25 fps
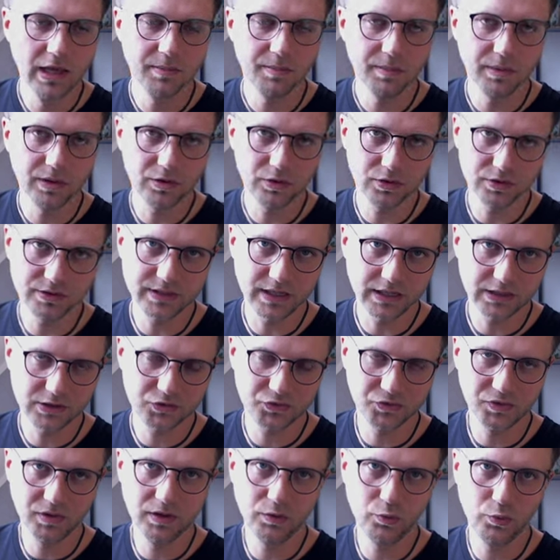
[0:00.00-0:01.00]
because
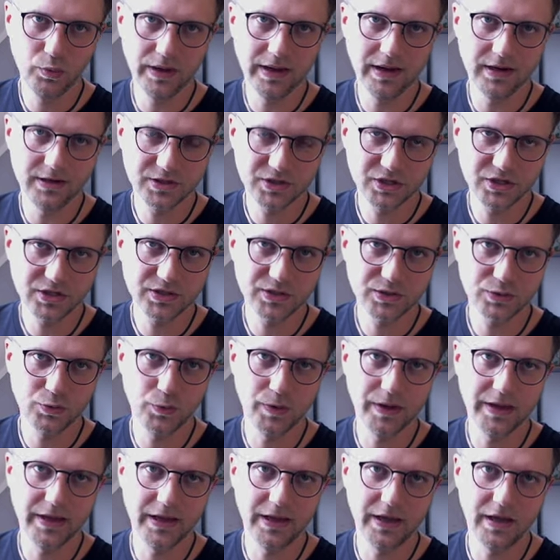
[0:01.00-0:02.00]
actually we are just
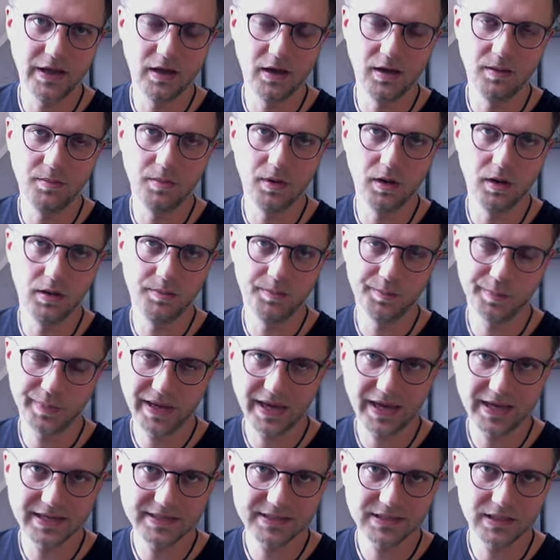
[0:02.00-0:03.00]
doing um, um,
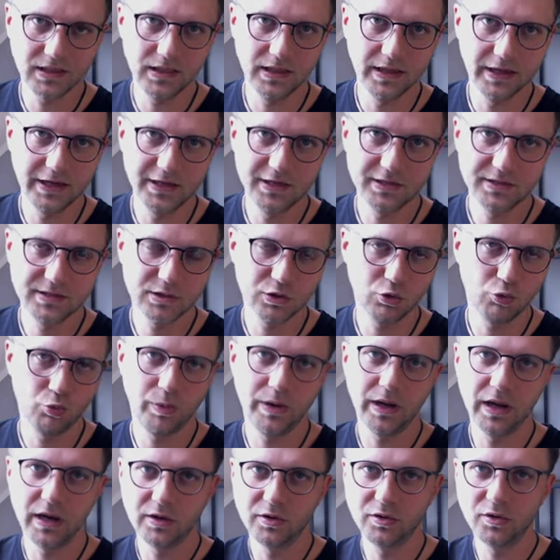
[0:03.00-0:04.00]
castellated, so
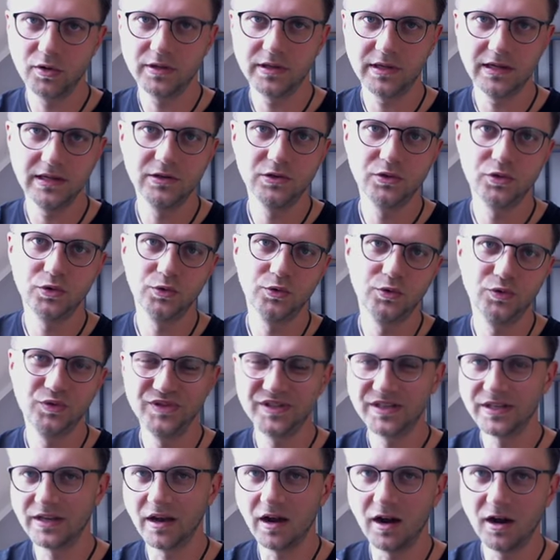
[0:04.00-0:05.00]
we are not
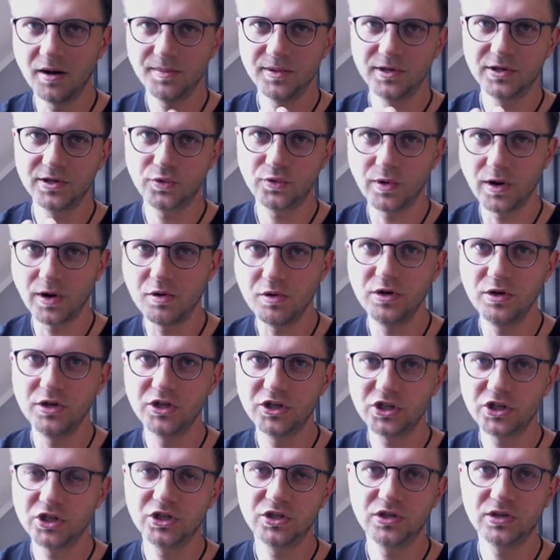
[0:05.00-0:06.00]
introducing arbitrary
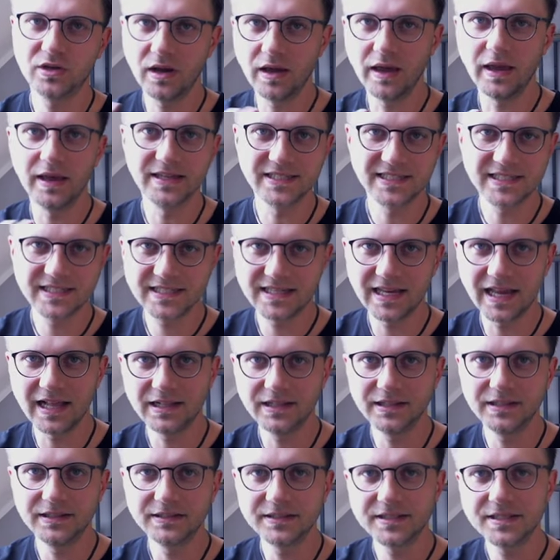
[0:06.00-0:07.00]
sh uh,
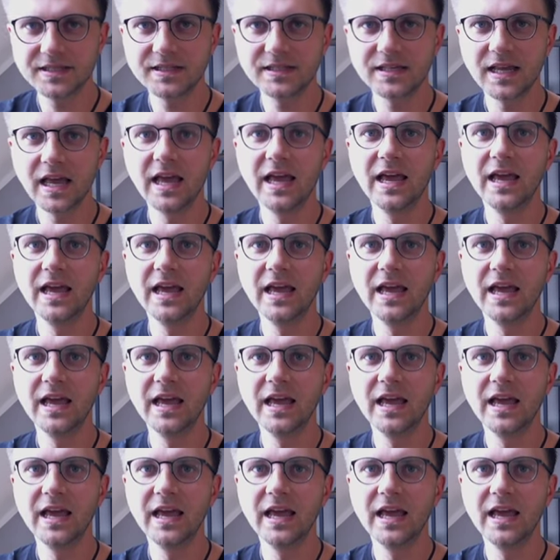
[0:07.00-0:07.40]
cells,